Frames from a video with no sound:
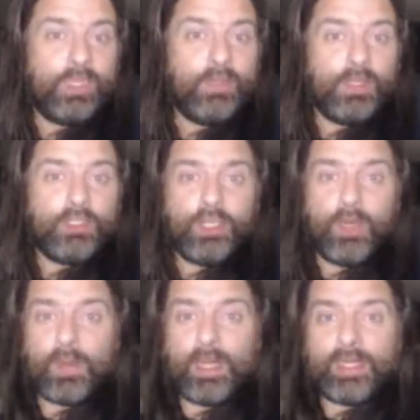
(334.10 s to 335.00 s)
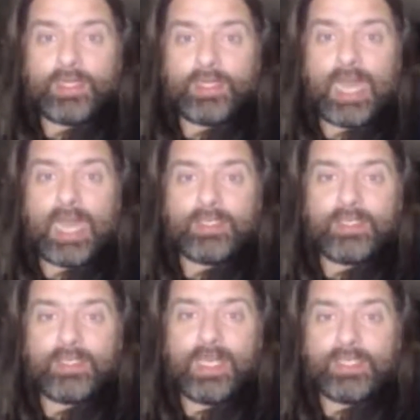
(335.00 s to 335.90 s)
Well, you want to know why that
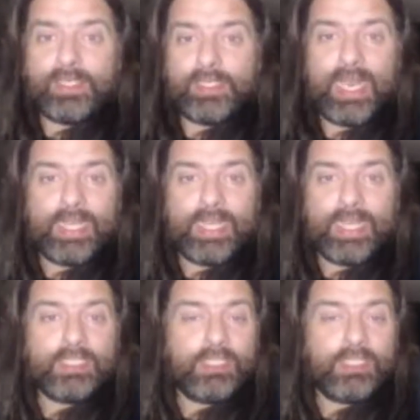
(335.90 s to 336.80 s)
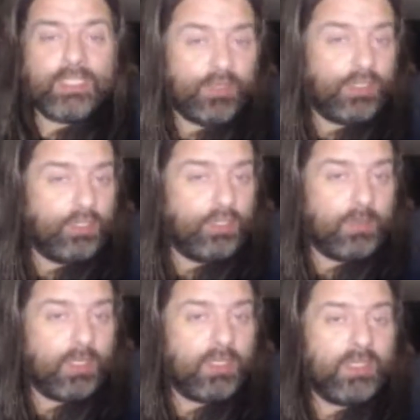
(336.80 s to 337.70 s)
guy's getting attacked, so you have to
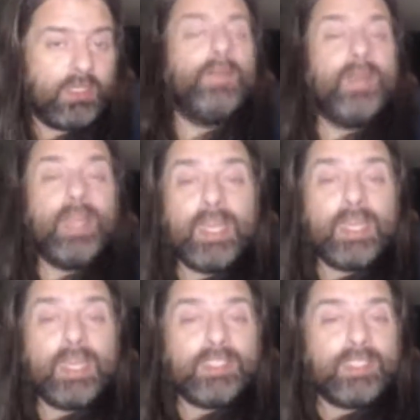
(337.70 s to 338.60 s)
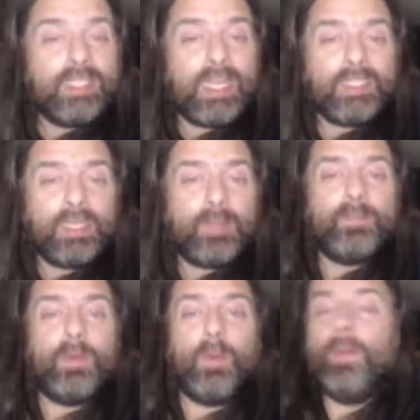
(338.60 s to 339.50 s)
tune in Monday. It's that
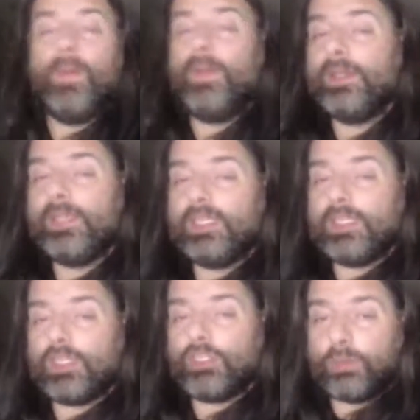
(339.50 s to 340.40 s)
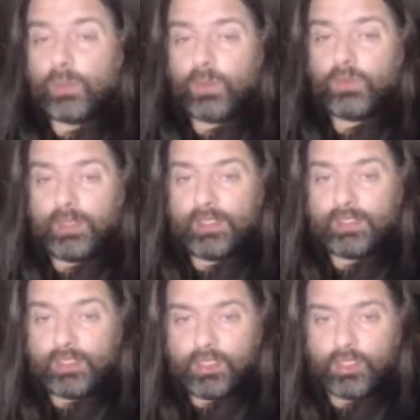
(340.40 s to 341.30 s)
simple. These are small
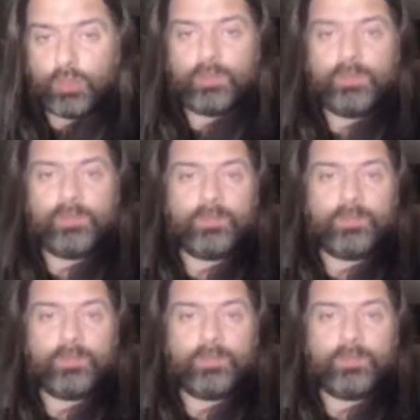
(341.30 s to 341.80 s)
things to do.